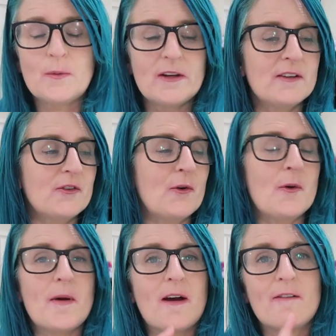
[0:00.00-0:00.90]
we're going to talk
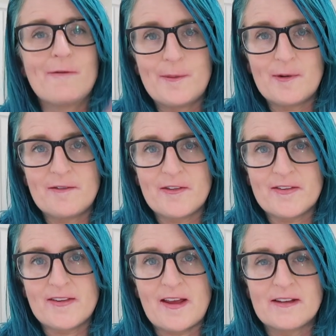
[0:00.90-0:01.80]
about Rebel of the
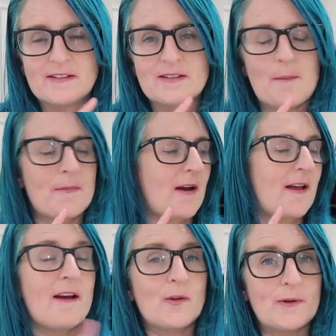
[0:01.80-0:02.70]
Sands
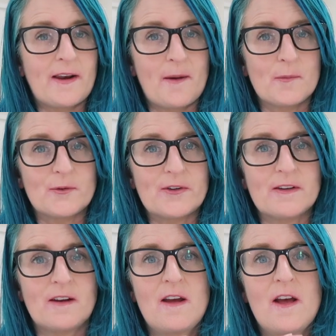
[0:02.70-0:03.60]
by Alwyn
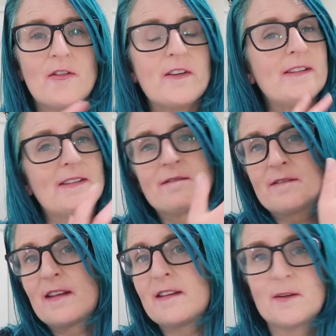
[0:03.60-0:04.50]
Hamilton. This
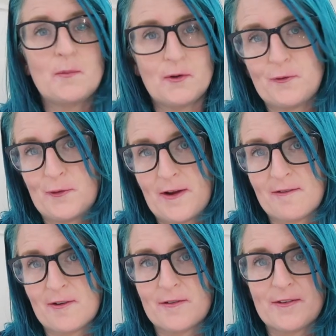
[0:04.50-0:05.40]
is a beautiful
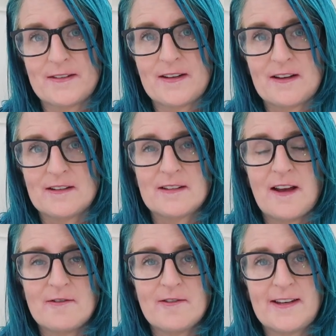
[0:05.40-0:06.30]
cover for starters.
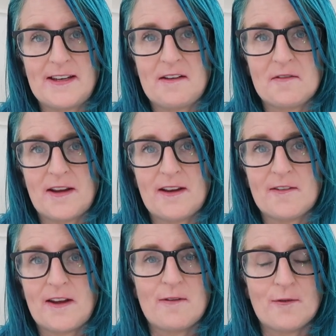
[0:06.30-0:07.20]
I really love the cover
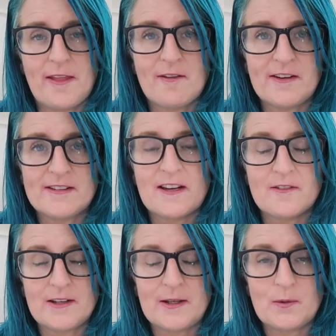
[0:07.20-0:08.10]
and for that reason I
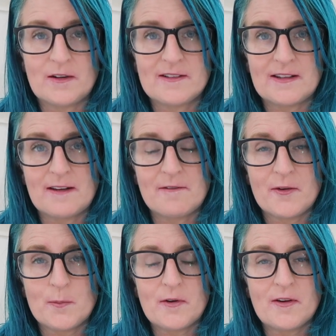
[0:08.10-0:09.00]
really wanted to love
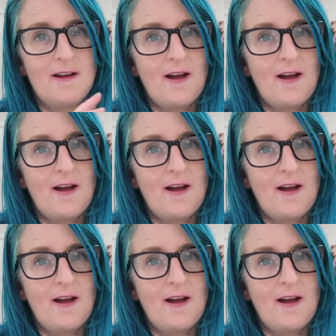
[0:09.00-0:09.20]
this book.